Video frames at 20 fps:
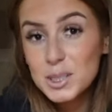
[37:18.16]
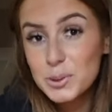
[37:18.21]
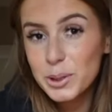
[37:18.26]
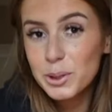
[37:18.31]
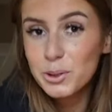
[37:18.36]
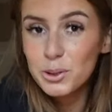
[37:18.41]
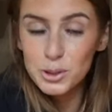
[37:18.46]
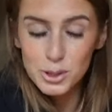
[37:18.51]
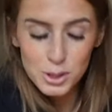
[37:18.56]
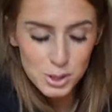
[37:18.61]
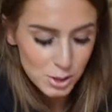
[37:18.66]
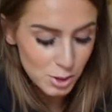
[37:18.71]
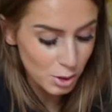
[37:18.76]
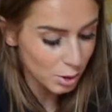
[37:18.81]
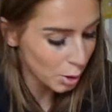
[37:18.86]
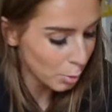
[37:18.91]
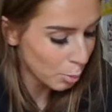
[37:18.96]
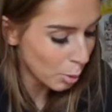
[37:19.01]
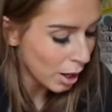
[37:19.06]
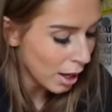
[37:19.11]
sweet corn
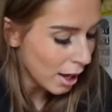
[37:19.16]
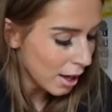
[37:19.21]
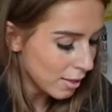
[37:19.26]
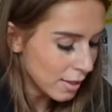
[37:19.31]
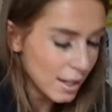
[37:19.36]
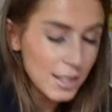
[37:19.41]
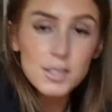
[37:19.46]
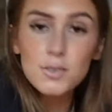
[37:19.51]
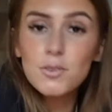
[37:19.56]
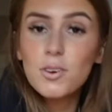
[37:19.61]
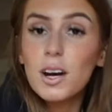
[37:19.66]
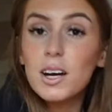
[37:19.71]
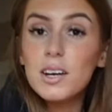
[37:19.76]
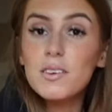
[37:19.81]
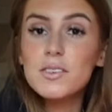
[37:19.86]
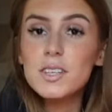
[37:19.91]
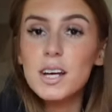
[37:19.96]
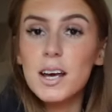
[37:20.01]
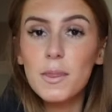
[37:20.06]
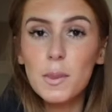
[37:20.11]
soup, this
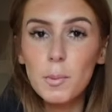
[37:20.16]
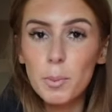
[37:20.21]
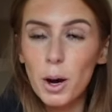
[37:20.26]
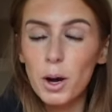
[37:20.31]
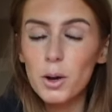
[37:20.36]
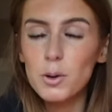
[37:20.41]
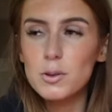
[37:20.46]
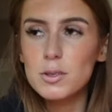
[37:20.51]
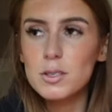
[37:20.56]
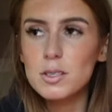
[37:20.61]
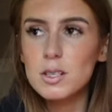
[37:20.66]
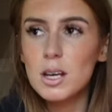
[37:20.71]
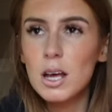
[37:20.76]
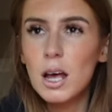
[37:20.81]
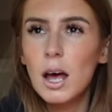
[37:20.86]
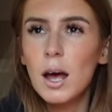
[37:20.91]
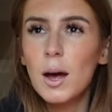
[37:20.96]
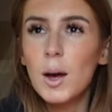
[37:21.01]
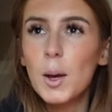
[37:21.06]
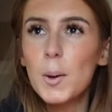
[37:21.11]
arrived in the post.
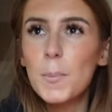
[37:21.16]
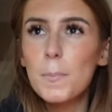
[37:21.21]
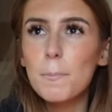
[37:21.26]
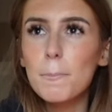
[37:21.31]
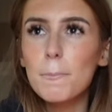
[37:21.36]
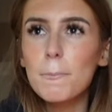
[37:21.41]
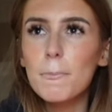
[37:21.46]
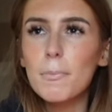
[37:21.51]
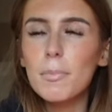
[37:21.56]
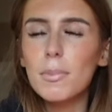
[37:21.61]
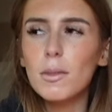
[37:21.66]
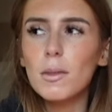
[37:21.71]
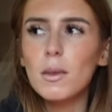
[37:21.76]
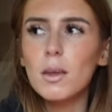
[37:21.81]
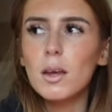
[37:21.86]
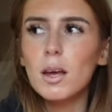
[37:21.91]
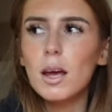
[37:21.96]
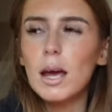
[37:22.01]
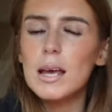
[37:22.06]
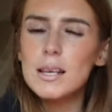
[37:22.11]

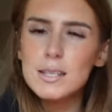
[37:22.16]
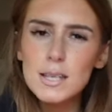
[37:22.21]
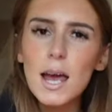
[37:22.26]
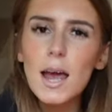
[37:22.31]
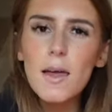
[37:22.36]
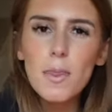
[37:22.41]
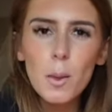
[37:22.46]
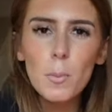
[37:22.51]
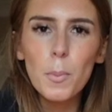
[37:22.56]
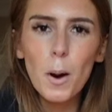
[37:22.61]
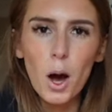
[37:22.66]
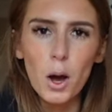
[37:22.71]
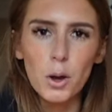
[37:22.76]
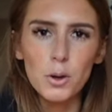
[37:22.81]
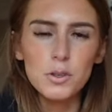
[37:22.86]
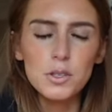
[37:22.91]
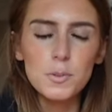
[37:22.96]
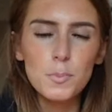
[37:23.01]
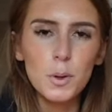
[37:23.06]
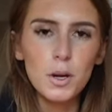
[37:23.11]
Is it in the
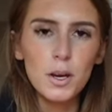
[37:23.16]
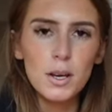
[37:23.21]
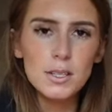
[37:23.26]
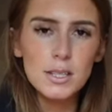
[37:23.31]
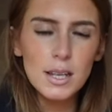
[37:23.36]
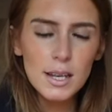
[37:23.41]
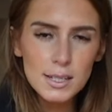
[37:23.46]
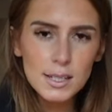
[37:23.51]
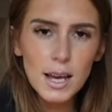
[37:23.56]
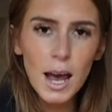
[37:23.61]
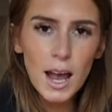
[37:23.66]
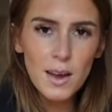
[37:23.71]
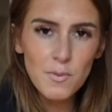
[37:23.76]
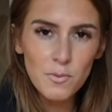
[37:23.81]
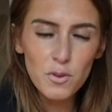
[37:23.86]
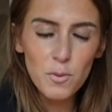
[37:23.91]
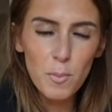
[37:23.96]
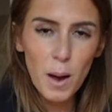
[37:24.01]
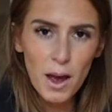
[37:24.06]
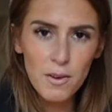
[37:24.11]
post? Because this came
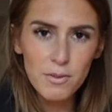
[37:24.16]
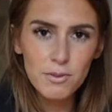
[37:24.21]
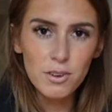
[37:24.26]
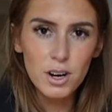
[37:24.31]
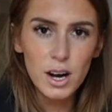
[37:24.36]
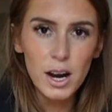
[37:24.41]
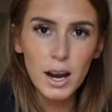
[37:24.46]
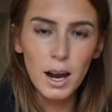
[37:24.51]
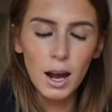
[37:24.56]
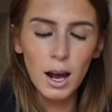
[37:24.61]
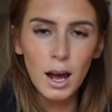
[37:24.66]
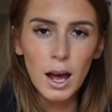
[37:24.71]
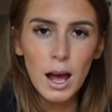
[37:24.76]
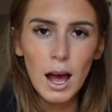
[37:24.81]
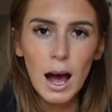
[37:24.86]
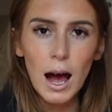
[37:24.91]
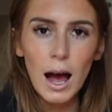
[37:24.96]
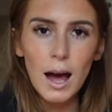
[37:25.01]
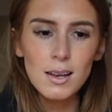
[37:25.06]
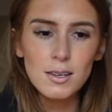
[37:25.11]
from Every,
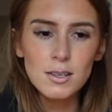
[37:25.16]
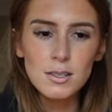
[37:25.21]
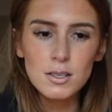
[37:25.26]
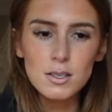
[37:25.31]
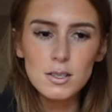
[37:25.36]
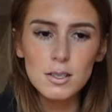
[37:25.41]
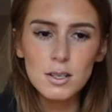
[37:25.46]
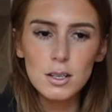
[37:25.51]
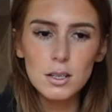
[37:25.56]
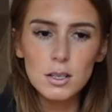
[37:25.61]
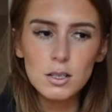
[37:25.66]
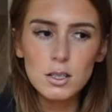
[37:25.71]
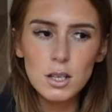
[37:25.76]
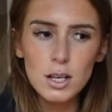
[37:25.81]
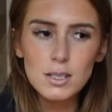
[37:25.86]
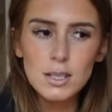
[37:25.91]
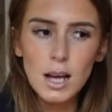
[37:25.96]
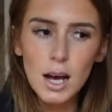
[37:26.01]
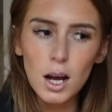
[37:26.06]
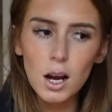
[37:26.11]
and
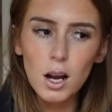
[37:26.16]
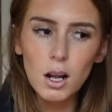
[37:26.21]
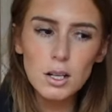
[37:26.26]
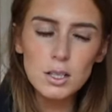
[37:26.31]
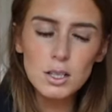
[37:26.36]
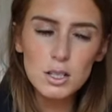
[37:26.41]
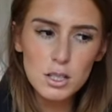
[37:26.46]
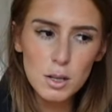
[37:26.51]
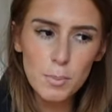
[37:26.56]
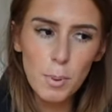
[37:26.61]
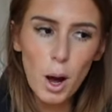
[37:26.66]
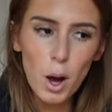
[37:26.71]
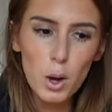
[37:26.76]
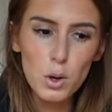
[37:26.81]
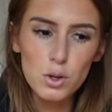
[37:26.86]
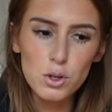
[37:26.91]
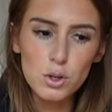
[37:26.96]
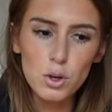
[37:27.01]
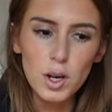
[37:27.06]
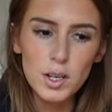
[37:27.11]
does that class as a
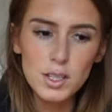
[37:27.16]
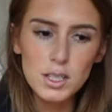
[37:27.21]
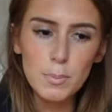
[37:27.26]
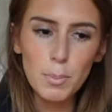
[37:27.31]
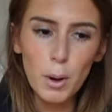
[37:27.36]
post or is the